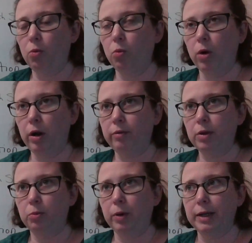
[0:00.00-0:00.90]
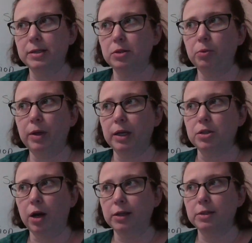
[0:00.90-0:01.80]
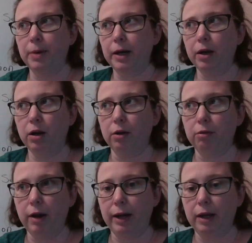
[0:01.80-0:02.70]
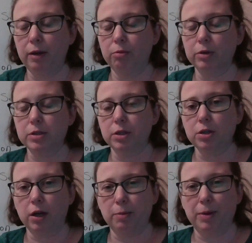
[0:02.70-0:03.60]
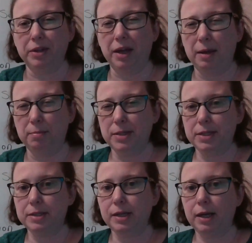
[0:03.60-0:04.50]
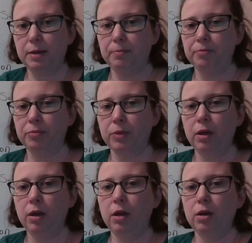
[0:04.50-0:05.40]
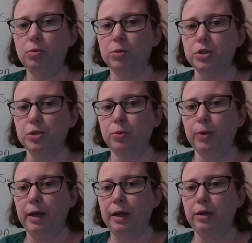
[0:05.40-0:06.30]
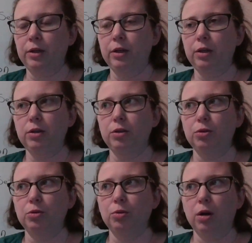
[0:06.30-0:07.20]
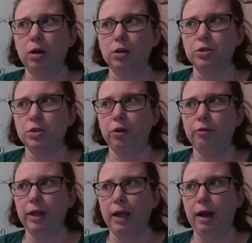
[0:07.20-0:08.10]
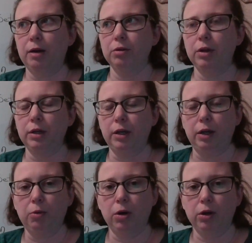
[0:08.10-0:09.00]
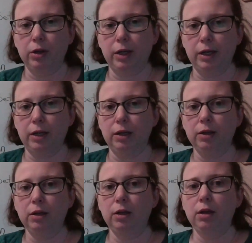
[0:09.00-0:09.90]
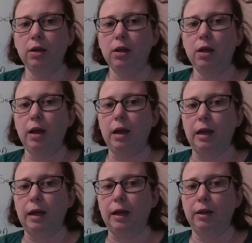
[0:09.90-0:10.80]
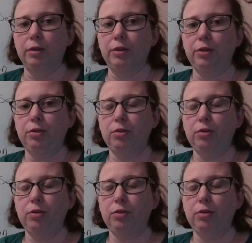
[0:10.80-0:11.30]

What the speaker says: One of the ways that we had talked about it already was to talk about the empty set, which is when you are solving out an inequality and